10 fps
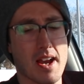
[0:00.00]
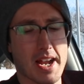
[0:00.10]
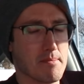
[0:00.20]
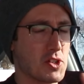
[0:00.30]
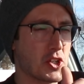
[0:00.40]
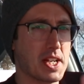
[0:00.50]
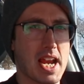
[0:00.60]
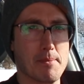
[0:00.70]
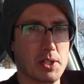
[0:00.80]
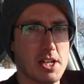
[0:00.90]
I had a bunch of
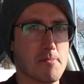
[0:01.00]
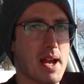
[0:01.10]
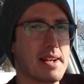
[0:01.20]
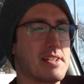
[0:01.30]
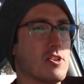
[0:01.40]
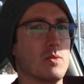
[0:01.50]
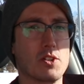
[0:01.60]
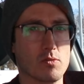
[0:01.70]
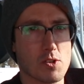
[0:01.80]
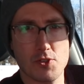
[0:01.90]
camera gear back here. I
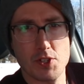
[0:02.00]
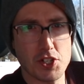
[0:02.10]
went grocery